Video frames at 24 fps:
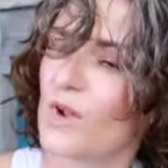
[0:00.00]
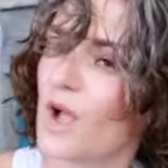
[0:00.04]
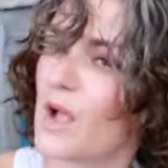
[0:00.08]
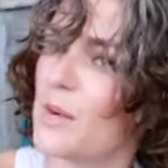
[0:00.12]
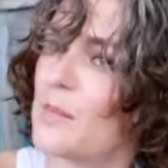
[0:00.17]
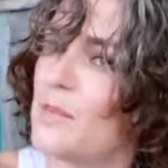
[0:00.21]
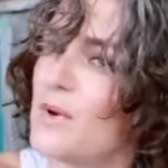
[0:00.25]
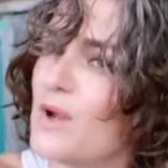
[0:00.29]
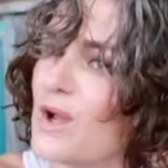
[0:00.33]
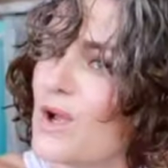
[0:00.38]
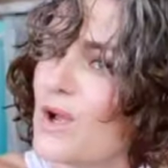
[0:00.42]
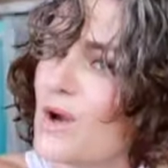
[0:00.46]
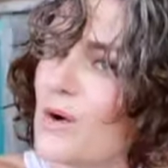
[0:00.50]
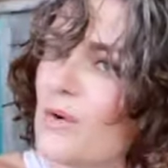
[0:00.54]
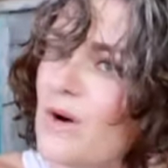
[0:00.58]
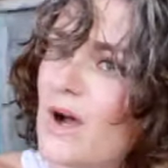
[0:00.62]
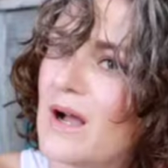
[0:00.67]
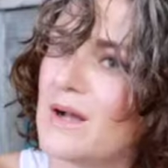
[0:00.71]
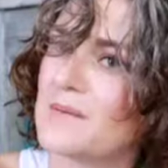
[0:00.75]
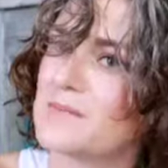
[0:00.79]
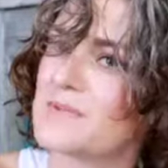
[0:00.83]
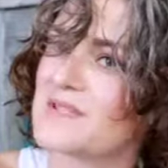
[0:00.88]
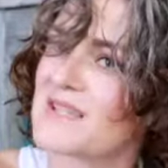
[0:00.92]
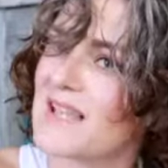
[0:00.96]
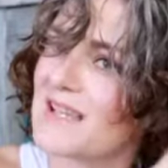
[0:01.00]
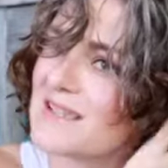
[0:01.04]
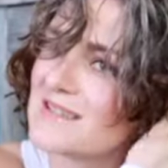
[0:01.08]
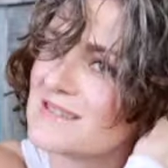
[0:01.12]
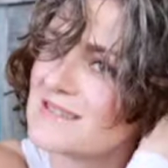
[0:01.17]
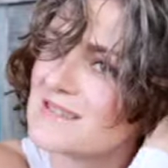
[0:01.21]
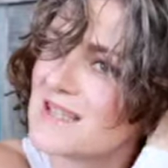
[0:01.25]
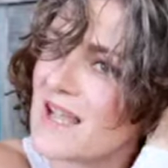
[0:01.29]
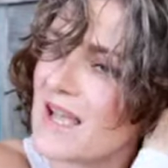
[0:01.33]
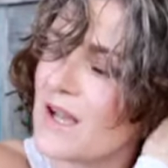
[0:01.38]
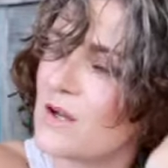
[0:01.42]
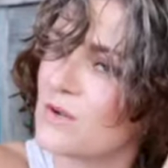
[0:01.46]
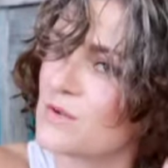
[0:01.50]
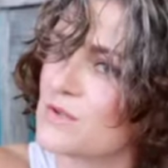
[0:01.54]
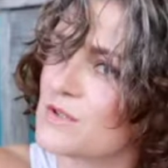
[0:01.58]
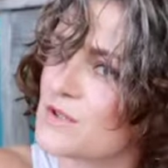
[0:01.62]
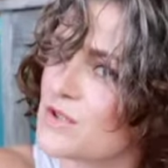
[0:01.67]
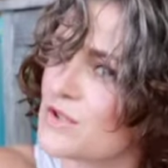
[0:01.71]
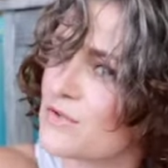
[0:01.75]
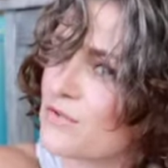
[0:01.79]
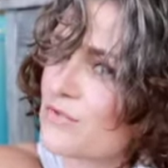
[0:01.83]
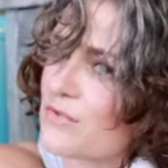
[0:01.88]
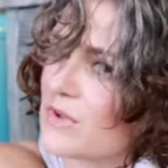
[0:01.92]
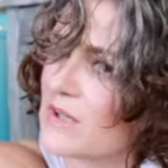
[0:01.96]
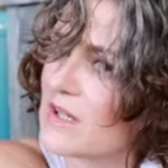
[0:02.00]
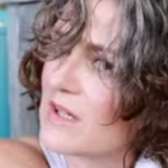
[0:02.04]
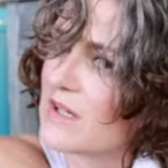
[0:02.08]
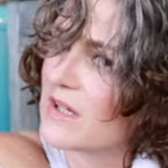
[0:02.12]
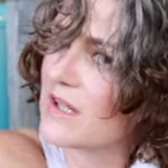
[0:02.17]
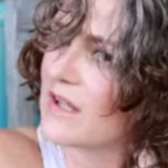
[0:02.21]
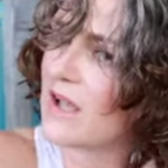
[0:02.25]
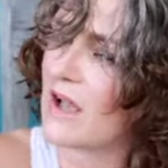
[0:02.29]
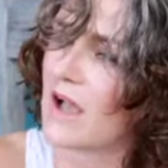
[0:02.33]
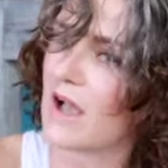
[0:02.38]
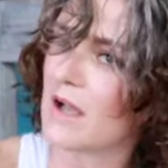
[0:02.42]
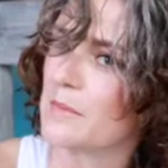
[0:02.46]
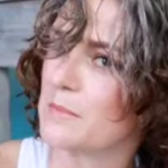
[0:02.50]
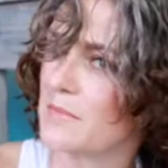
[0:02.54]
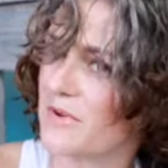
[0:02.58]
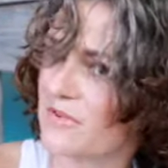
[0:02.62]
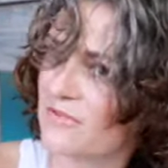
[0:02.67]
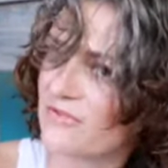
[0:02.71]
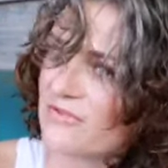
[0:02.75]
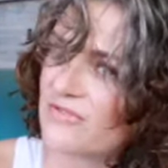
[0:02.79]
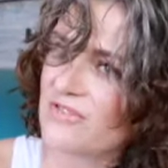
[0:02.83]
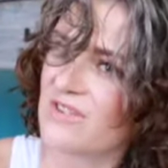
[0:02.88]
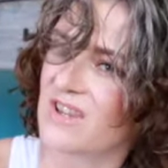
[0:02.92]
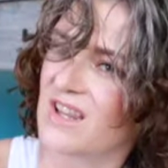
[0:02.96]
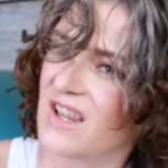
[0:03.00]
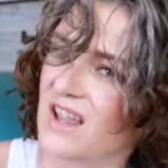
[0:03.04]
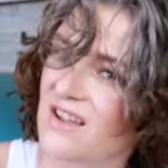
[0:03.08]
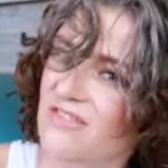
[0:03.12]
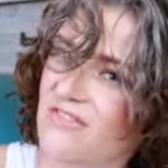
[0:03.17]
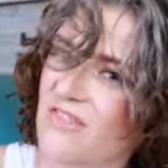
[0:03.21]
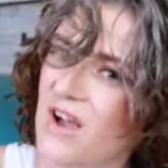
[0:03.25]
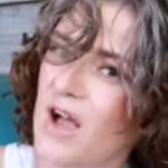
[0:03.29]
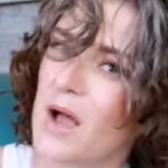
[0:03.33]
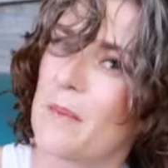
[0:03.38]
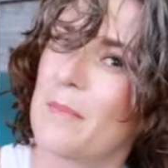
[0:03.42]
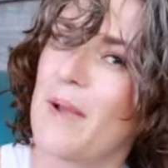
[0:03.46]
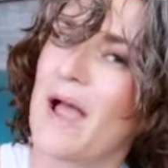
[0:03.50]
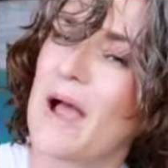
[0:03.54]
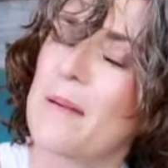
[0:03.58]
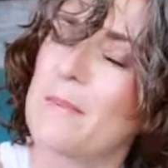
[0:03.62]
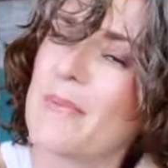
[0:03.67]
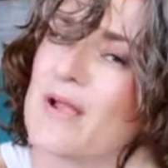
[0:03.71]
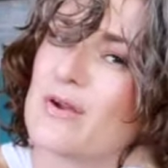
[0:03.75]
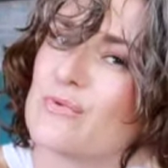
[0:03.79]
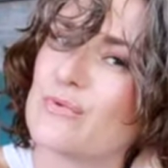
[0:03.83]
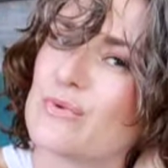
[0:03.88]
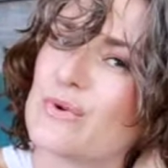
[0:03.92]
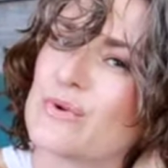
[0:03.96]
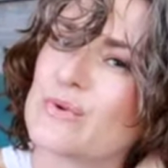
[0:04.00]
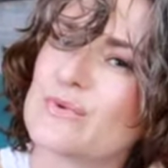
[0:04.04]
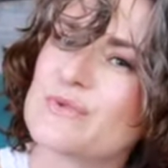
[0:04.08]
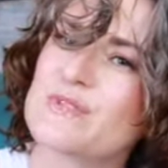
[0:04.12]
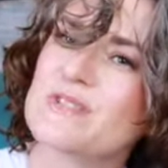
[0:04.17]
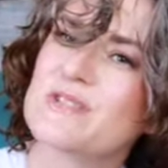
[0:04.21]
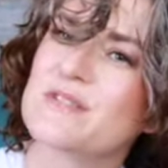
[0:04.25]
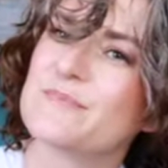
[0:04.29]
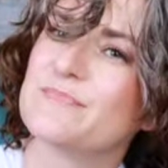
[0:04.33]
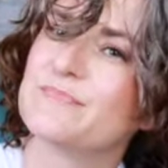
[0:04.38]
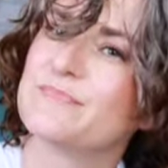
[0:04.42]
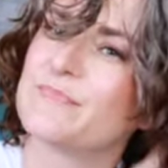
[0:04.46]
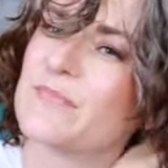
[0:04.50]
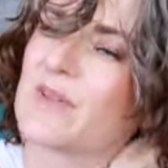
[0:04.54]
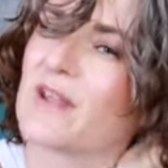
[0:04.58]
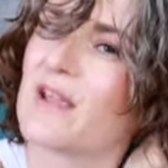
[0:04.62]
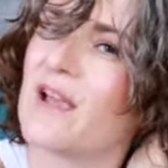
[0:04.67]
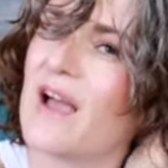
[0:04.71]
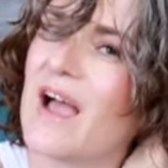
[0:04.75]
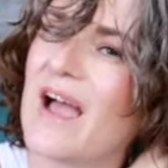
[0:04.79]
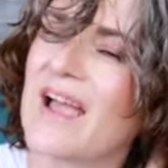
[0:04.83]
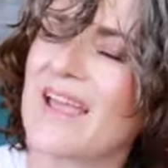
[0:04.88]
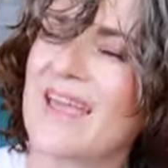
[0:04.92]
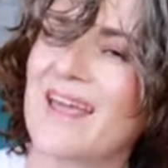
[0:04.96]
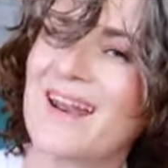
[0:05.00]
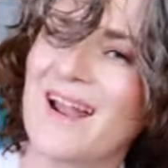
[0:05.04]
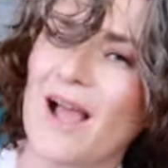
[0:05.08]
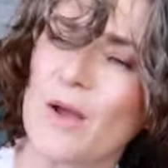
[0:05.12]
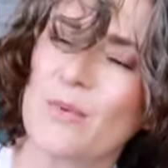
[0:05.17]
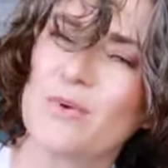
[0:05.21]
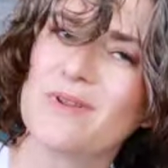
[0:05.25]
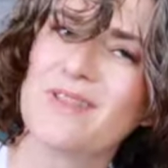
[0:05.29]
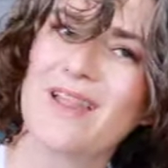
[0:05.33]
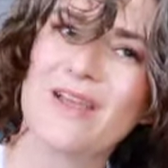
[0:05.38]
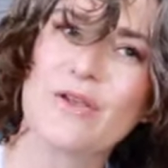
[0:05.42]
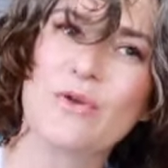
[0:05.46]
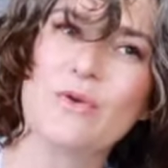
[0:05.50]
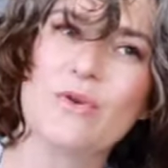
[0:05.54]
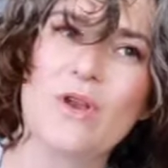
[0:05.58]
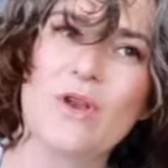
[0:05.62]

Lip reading: I'm gonna go upside down to really fluff up at my roots. Again, I will let you